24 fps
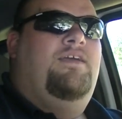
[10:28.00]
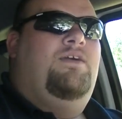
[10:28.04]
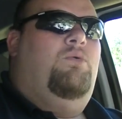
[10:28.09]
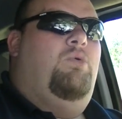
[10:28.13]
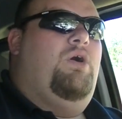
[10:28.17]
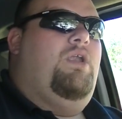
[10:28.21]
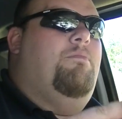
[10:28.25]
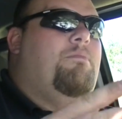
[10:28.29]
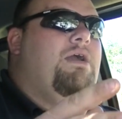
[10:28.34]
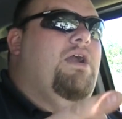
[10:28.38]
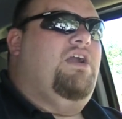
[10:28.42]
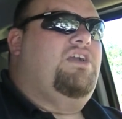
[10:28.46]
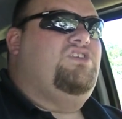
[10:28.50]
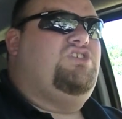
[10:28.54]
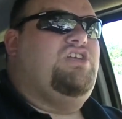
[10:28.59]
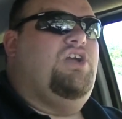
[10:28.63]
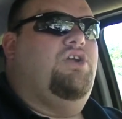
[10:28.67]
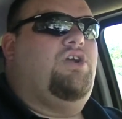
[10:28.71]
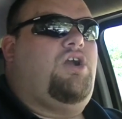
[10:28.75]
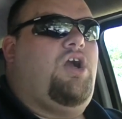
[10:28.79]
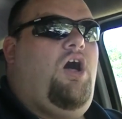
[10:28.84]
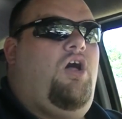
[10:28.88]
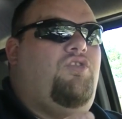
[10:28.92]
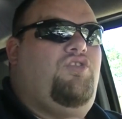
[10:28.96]
American
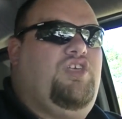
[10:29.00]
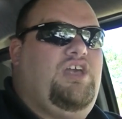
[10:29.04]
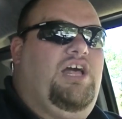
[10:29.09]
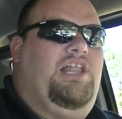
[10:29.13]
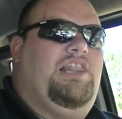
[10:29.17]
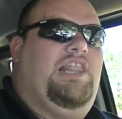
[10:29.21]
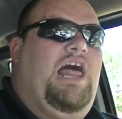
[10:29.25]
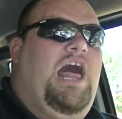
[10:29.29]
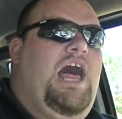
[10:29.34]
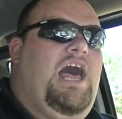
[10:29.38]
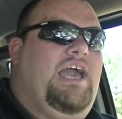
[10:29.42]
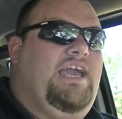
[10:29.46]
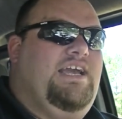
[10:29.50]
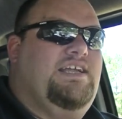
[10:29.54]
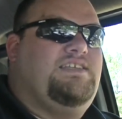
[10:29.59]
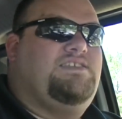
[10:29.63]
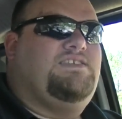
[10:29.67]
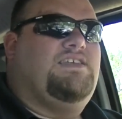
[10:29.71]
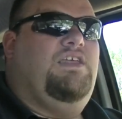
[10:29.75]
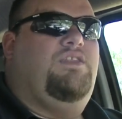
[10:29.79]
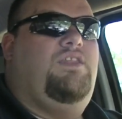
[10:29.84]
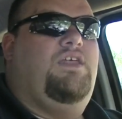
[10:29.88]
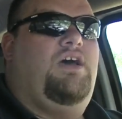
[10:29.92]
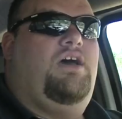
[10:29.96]
Standard called the
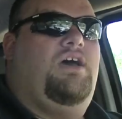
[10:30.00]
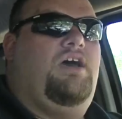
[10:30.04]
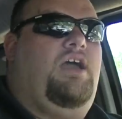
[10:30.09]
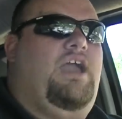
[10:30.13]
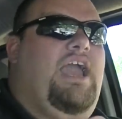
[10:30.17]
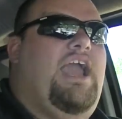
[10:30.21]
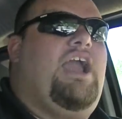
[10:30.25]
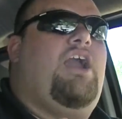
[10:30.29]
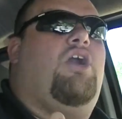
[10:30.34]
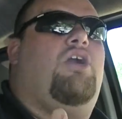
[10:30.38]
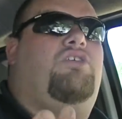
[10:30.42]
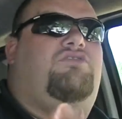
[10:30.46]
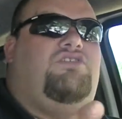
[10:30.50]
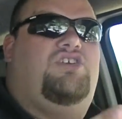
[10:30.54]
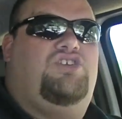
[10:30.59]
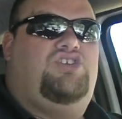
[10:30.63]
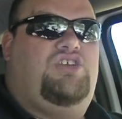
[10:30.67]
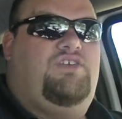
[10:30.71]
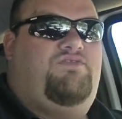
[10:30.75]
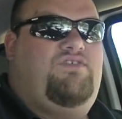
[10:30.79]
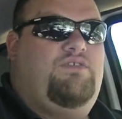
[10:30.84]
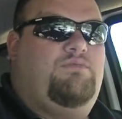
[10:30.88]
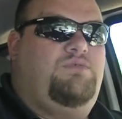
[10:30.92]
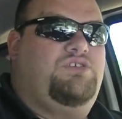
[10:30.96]
Alliance and the
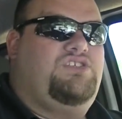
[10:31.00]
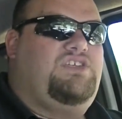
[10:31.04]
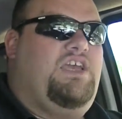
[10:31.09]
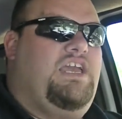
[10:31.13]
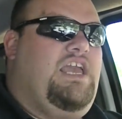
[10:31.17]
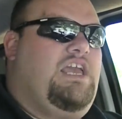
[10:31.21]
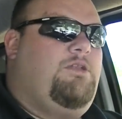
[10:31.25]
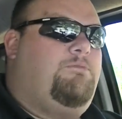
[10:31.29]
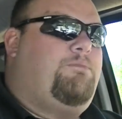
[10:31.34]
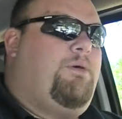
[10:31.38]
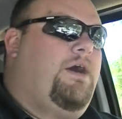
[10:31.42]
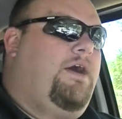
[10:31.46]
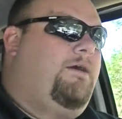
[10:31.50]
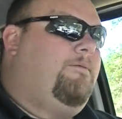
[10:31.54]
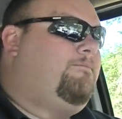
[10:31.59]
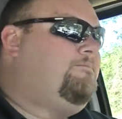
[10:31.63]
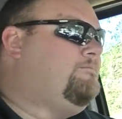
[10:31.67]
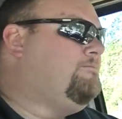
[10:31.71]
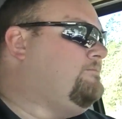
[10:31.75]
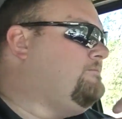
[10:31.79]
Heritage if it was a heat pump.